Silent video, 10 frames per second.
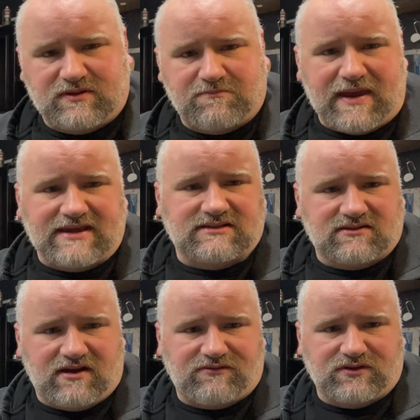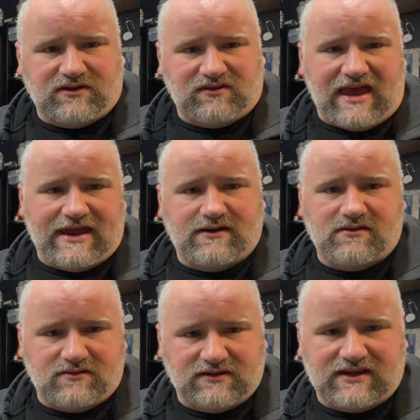base level, the lead
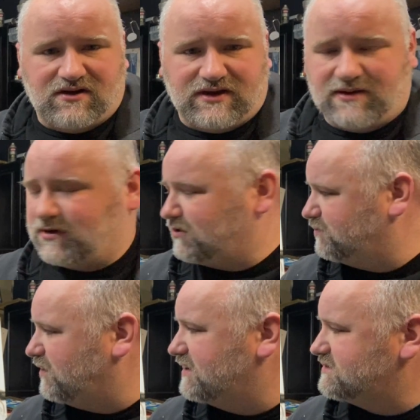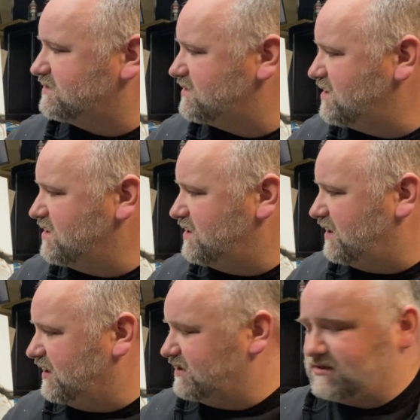in the alchemical process,
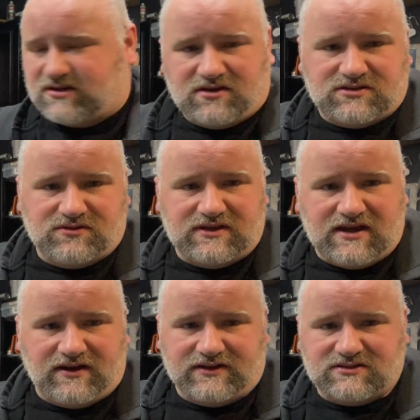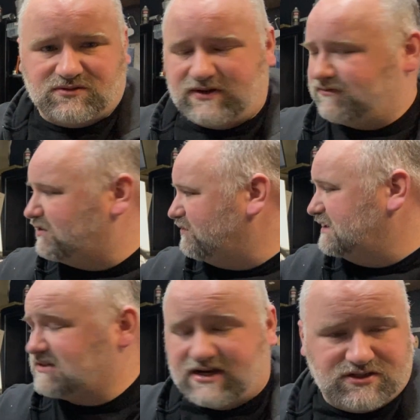and he's also the youngest. So we have the three
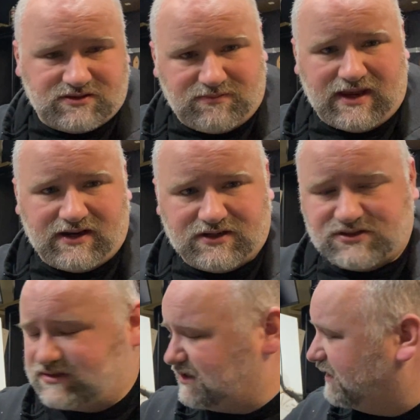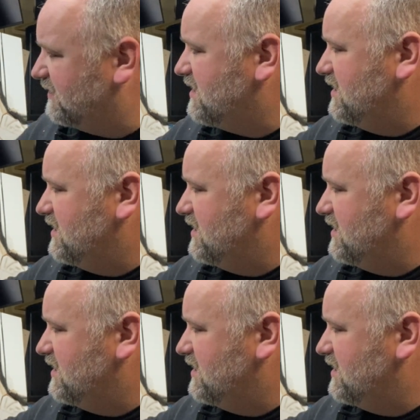stages of man, I should say.